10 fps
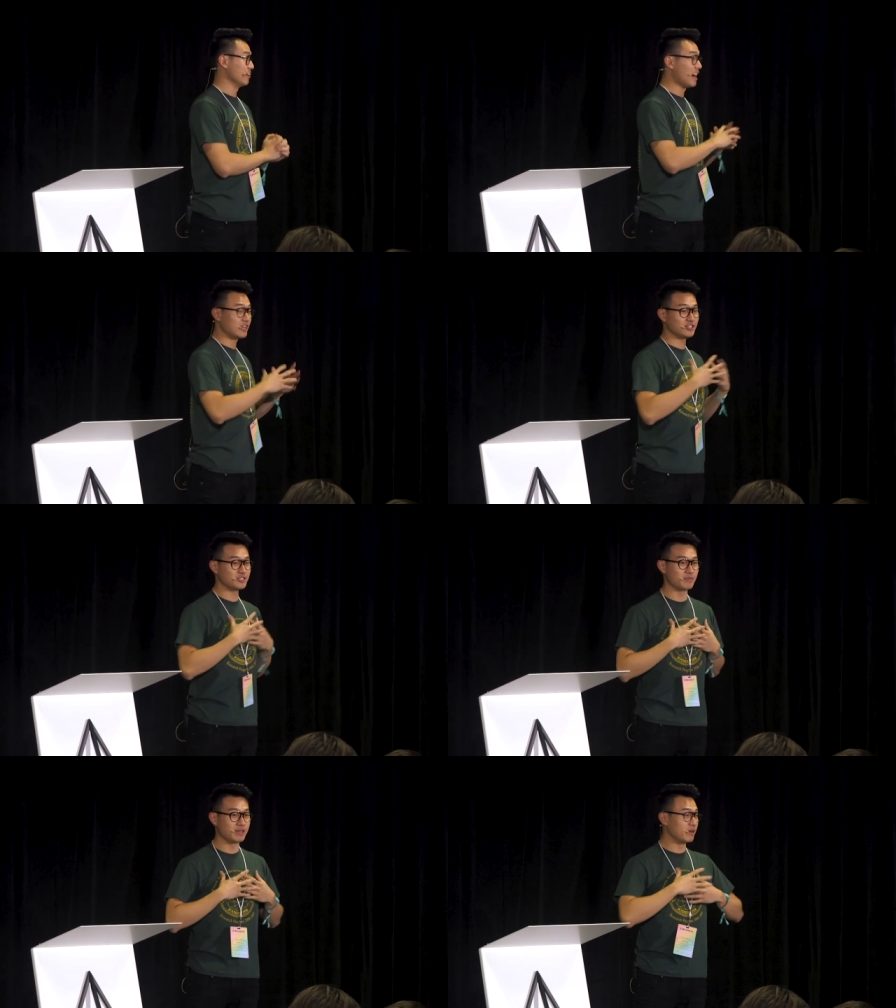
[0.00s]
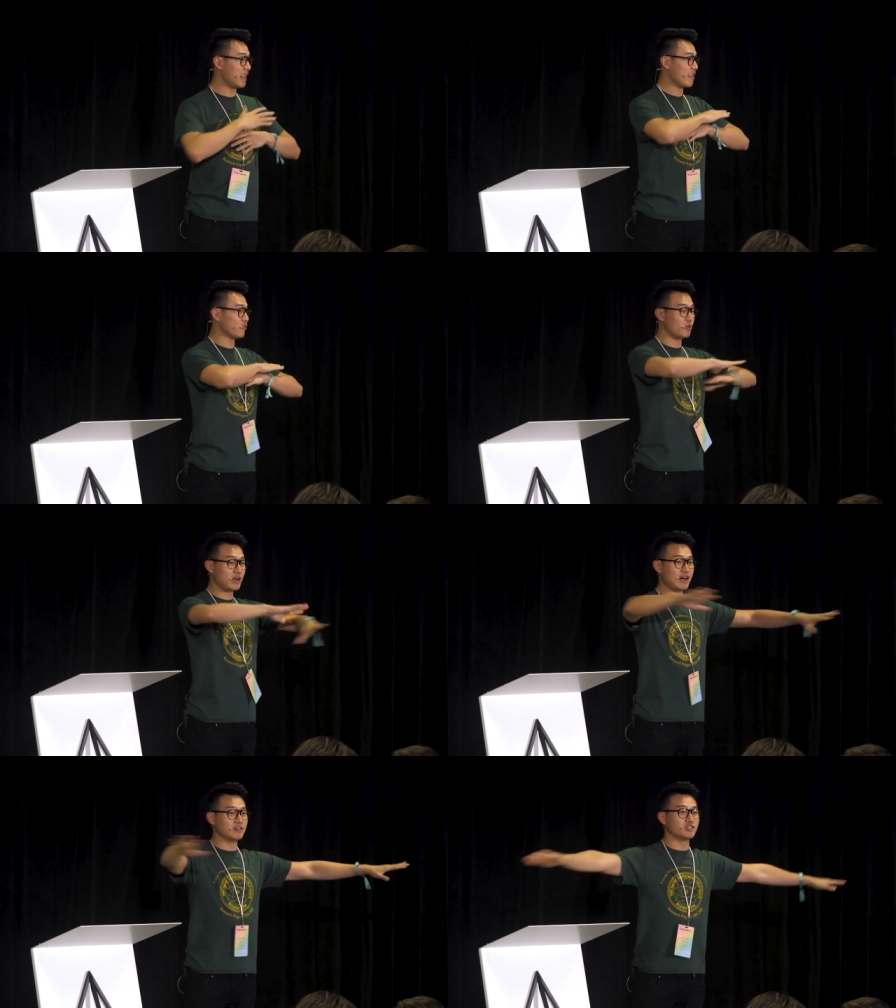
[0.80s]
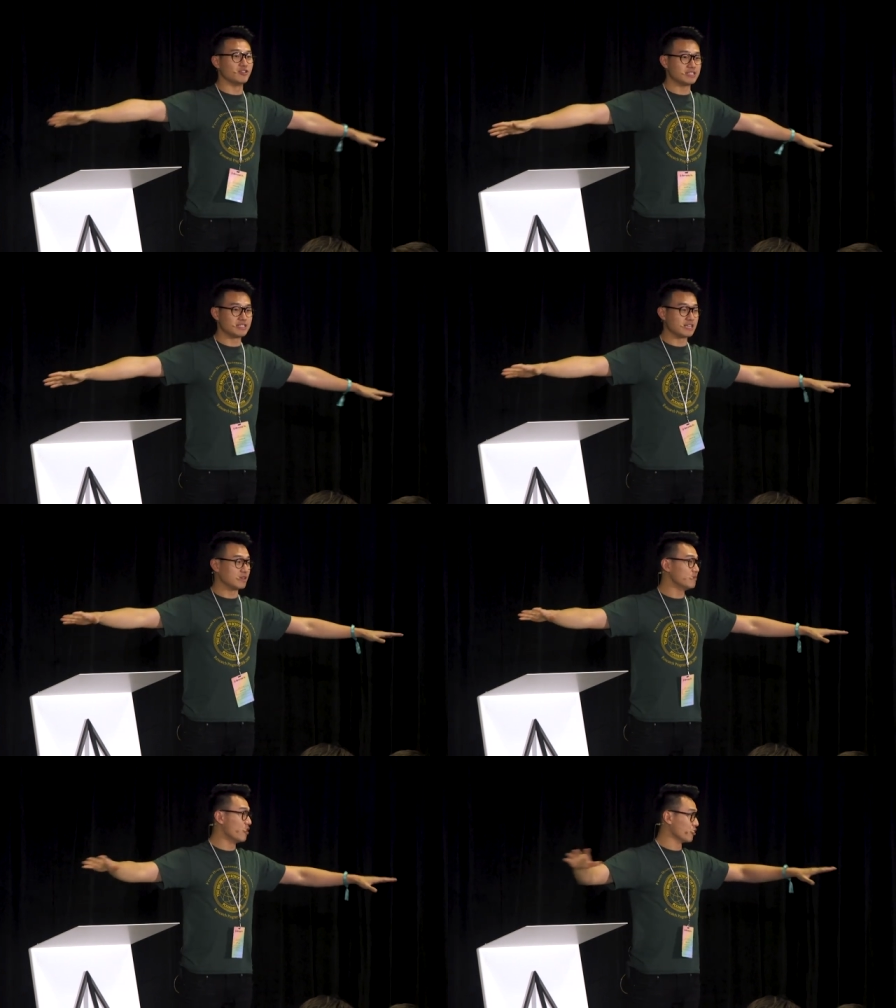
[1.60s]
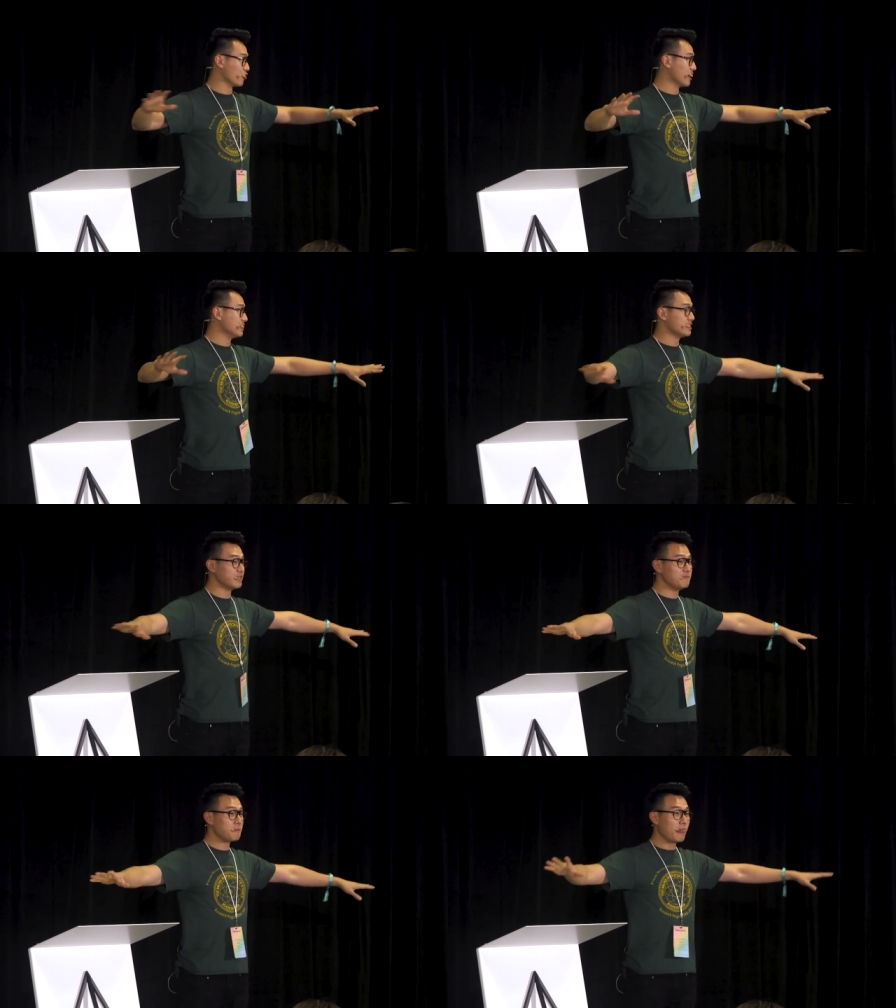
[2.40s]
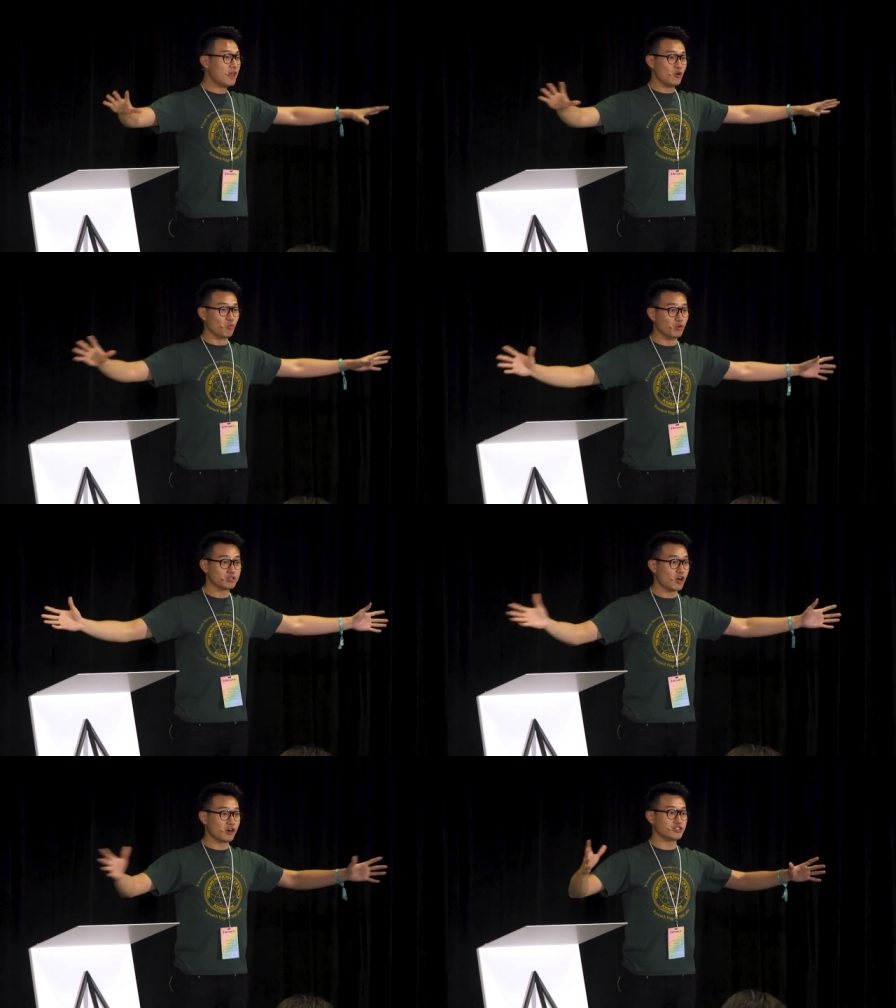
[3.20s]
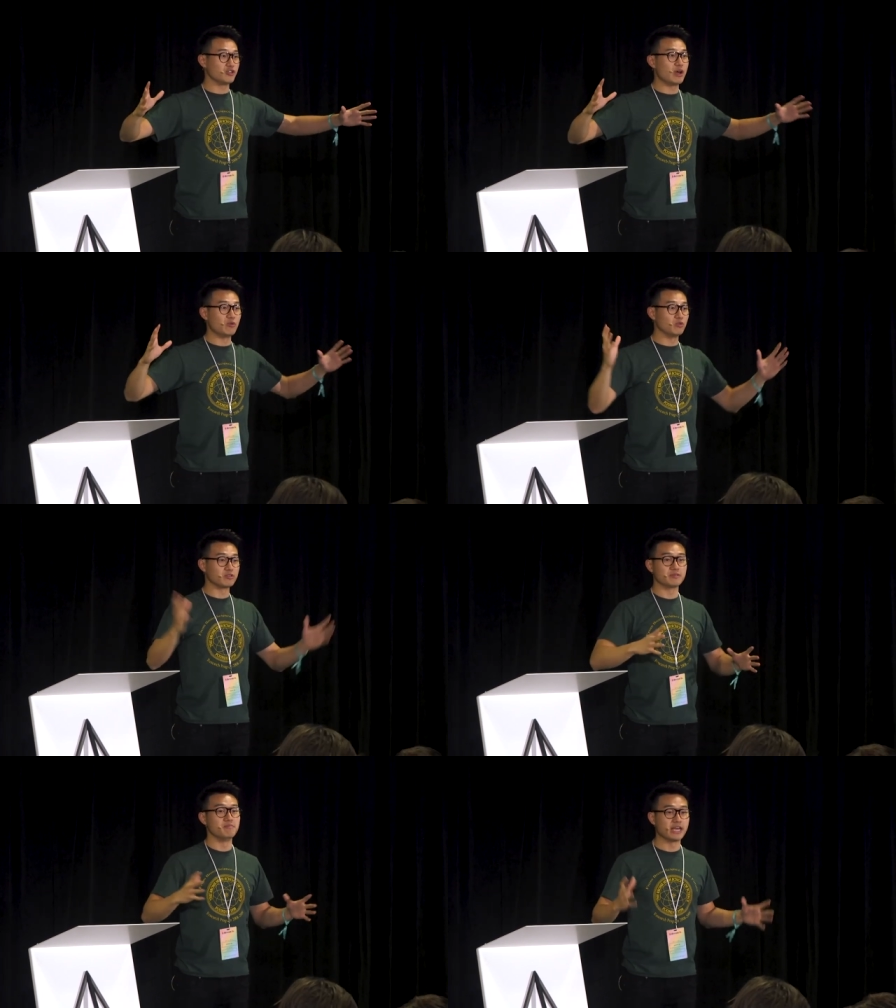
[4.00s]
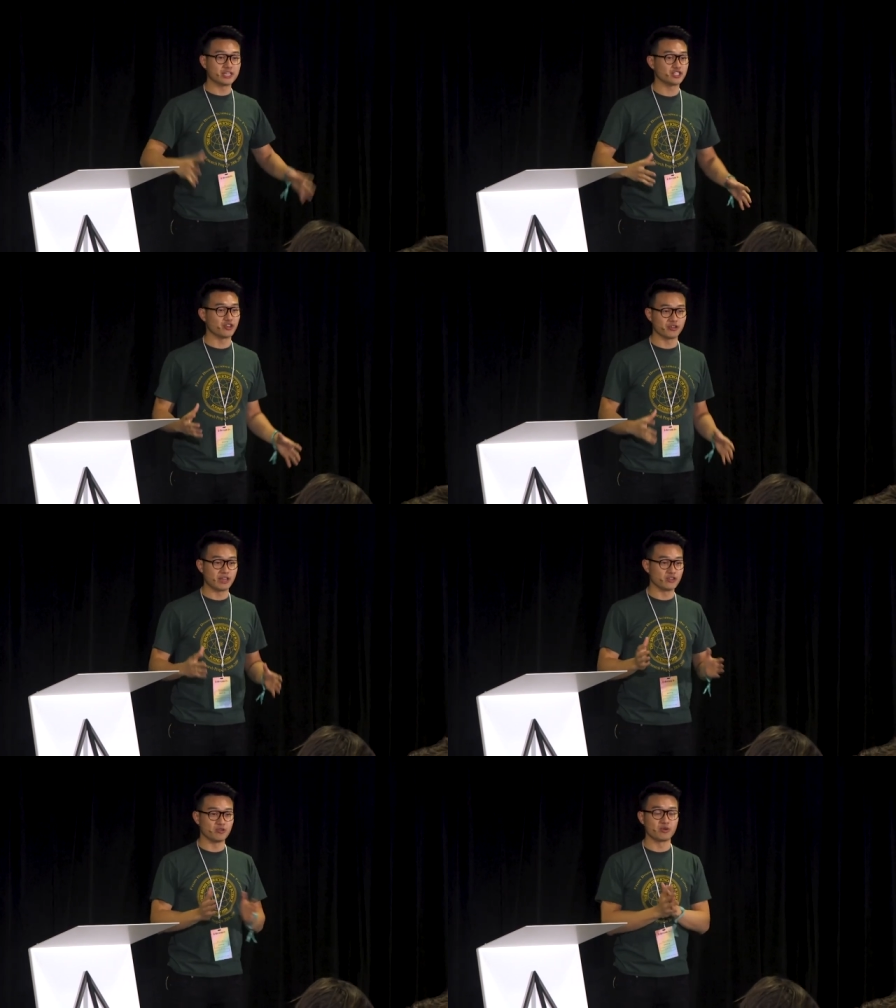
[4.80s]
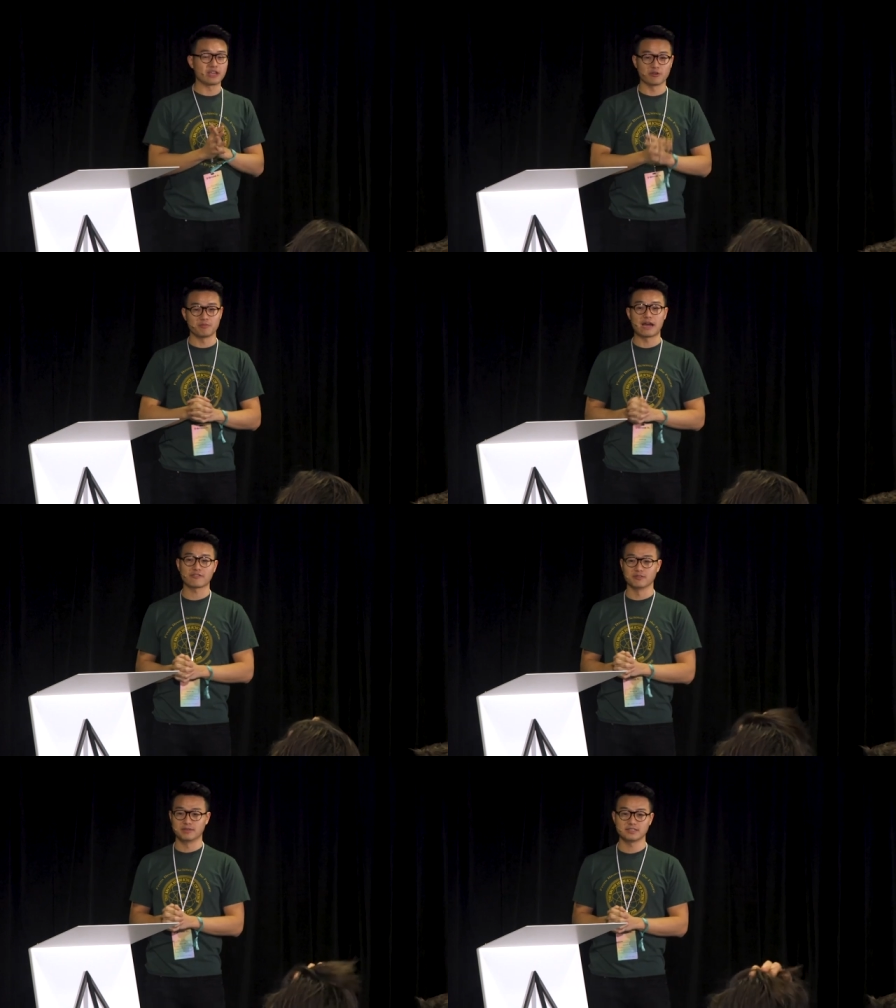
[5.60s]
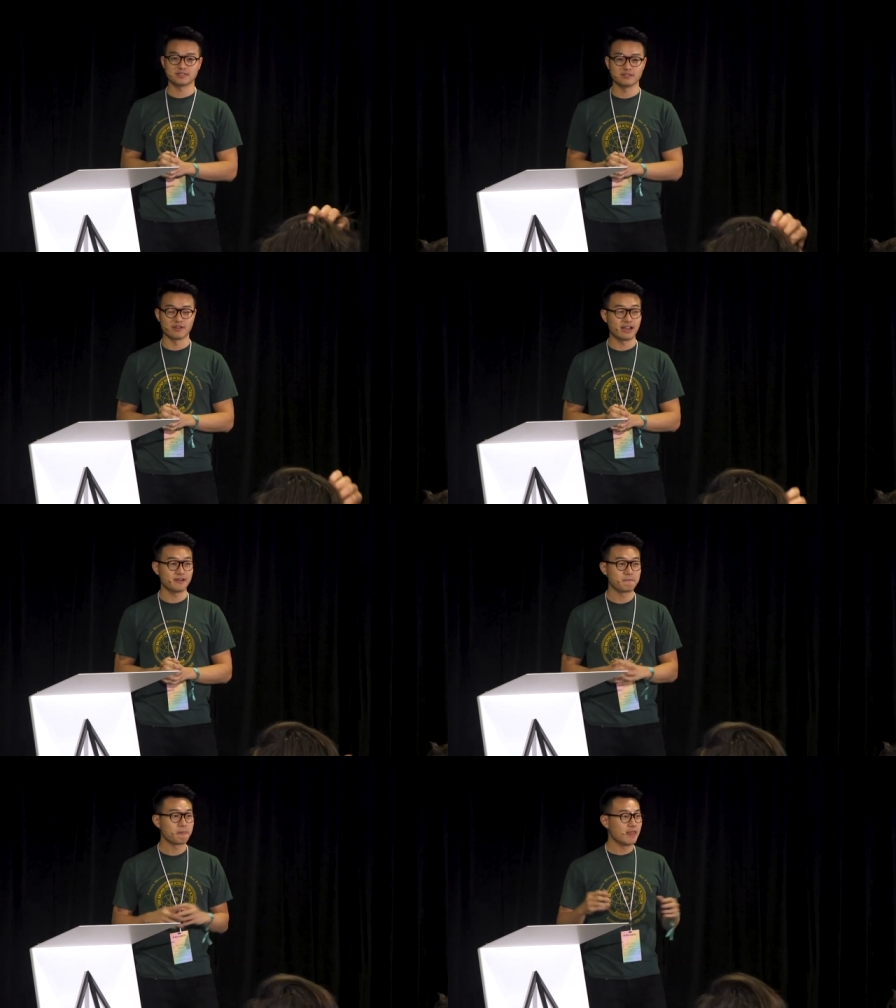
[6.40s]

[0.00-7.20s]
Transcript: Not just me, but everyone else on this team, on the grants team, we'll talk to you and we'll make sure that you hear back from us, right?